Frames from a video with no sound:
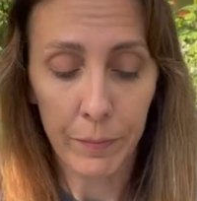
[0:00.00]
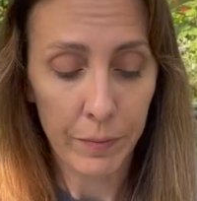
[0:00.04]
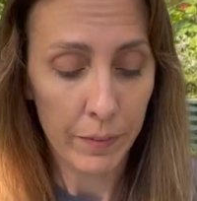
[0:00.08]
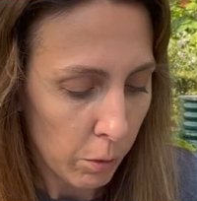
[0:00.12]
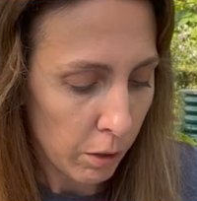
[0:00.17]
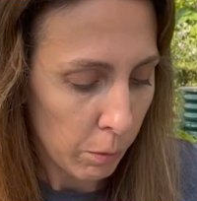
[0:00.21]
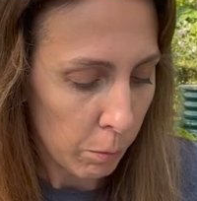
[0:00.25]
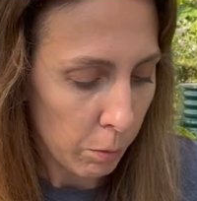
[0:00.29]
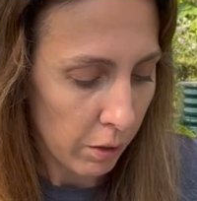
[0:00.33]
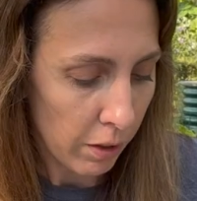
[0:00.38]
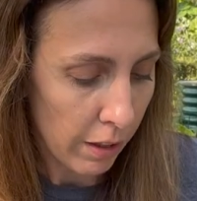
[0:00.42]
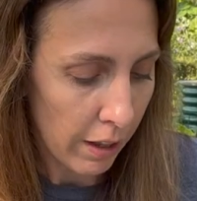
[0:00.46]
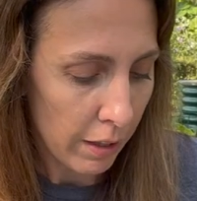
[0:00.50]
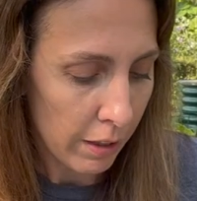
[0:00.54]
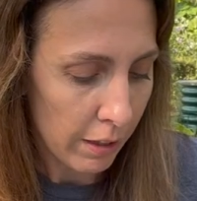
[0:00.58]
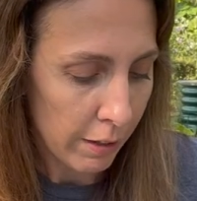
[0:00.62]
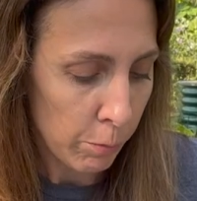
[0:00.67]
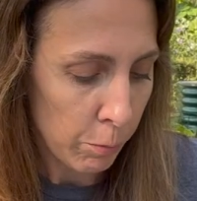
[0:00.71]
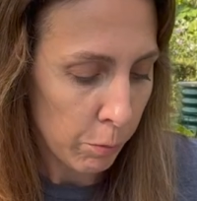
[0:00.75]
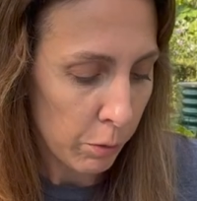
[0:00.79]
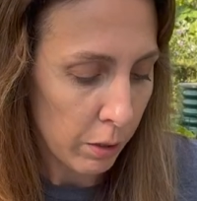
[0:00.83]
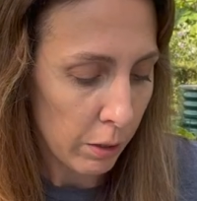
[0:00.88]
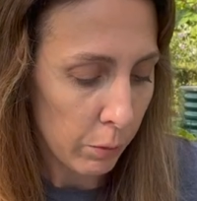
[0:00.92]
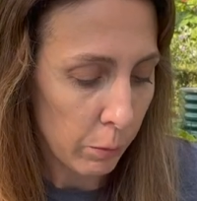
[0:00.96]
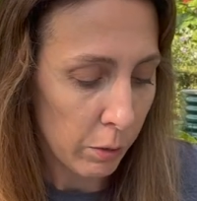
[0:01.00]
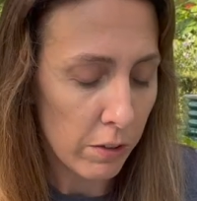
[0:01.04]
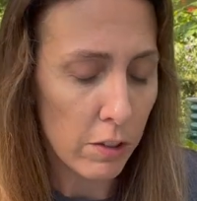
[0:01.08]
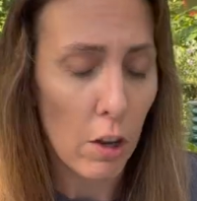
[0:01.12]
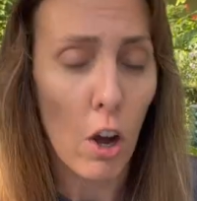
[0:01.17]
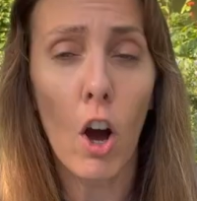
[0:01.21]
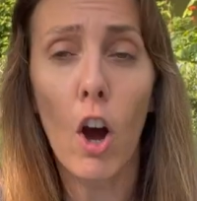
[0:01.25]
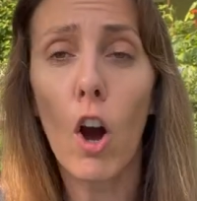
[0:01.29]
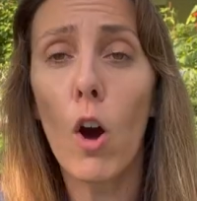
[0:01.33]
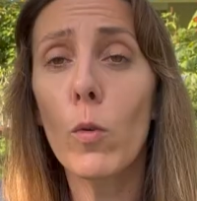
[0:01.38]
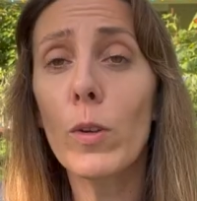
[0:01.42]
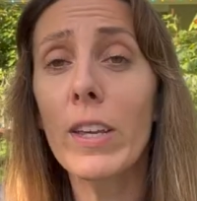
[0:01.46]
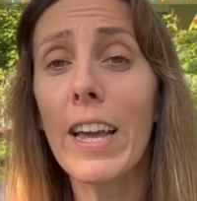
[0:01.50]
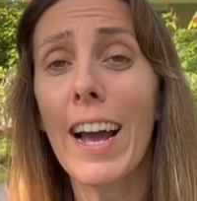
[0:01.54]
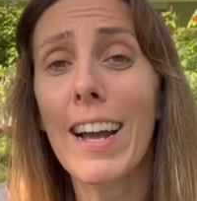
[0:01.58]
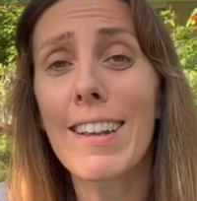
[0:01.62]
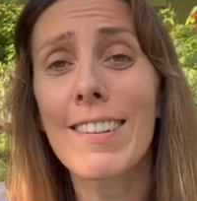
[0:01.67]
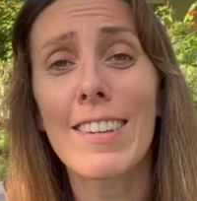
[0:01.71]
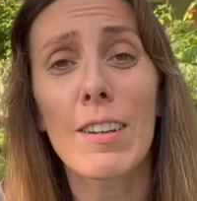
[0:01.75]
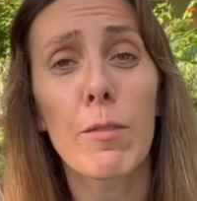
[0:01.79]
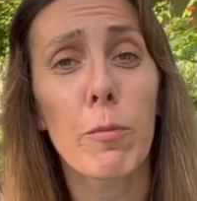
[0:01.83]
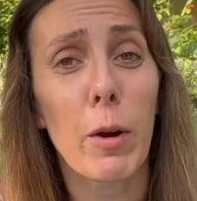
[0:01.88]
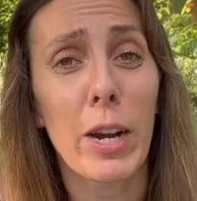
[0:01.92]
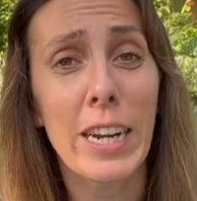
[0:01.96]
We're gonna put a lot of these pretty ones. Oh
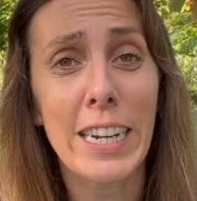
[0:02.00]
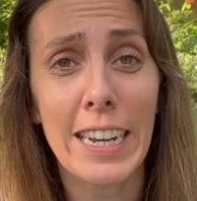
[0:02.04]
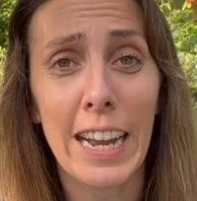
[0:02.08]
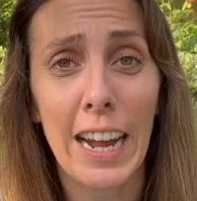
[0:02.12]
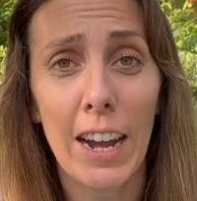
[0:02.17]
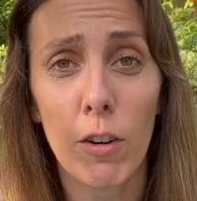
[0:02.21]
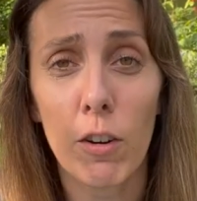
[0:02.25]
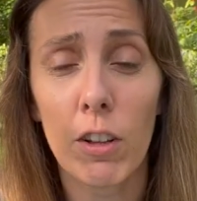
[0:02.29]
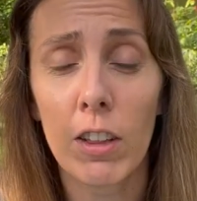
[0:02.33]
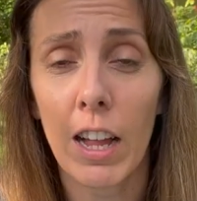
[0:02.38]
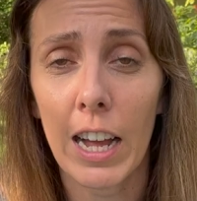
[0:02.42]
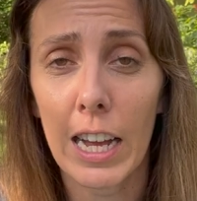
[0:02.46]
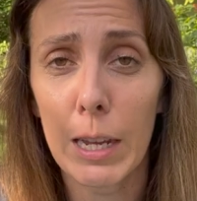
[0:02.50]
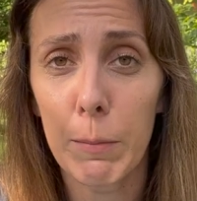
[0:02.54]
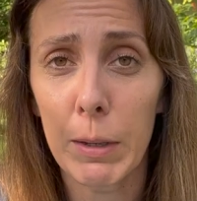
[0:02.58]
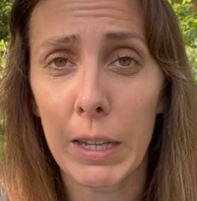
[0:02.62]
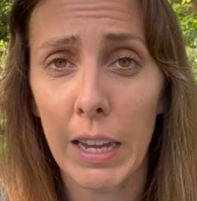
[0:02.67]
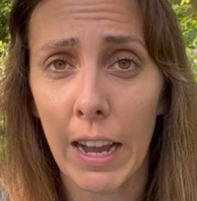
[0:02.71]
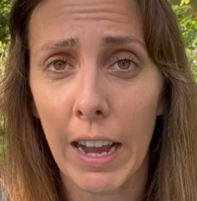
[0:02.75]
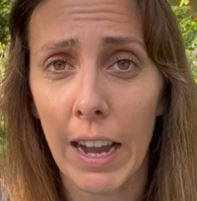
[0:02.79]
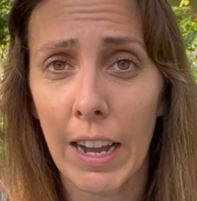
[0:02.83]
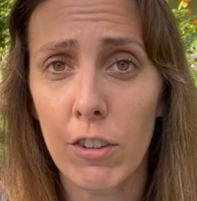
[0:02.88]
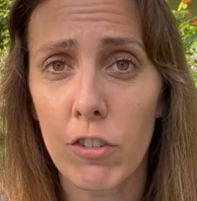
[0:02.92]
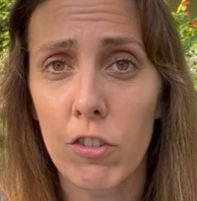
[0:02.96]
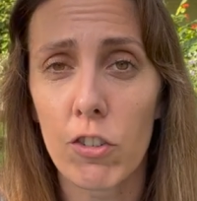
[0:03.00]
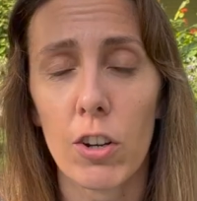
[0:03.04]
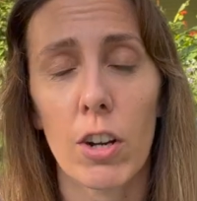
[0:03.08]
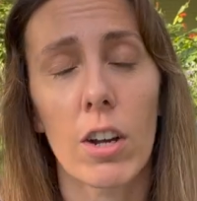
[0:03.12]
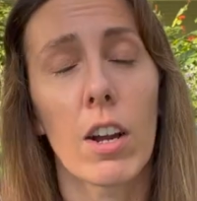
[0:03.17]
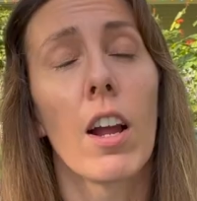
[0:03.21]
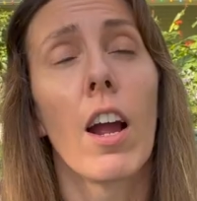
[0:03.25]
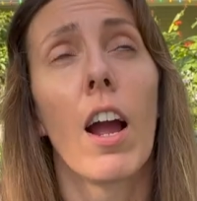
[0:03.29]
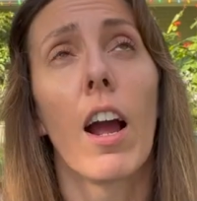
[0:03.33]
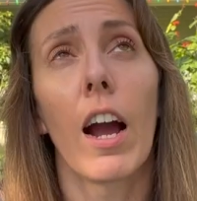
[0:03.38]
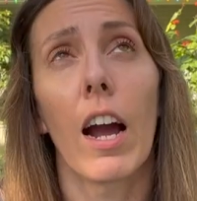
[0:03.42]
yes, and right now, climbing aster.